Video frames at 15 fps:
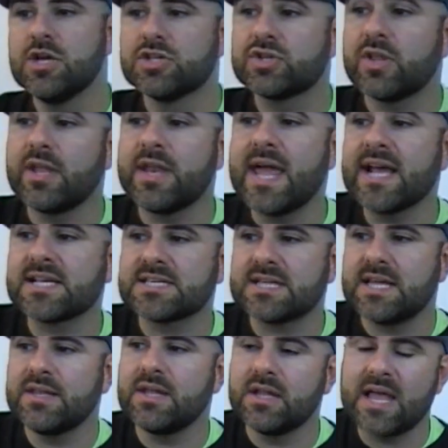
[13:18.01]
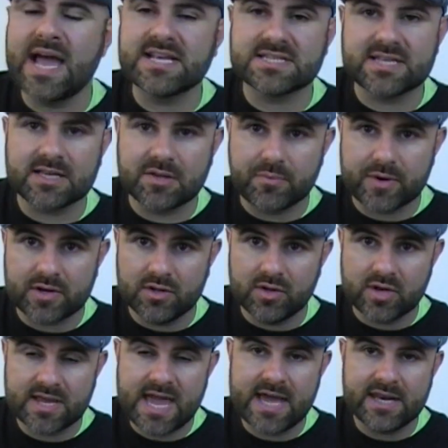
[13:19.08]
So the next and the last thing that we're going
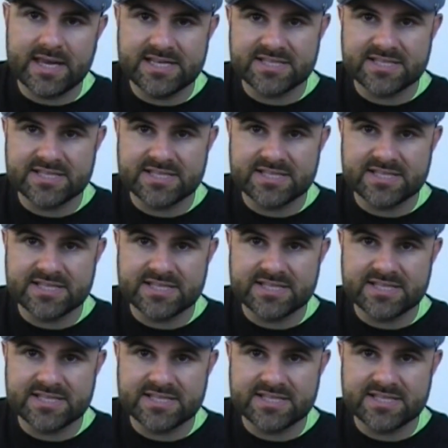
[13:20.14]
to look at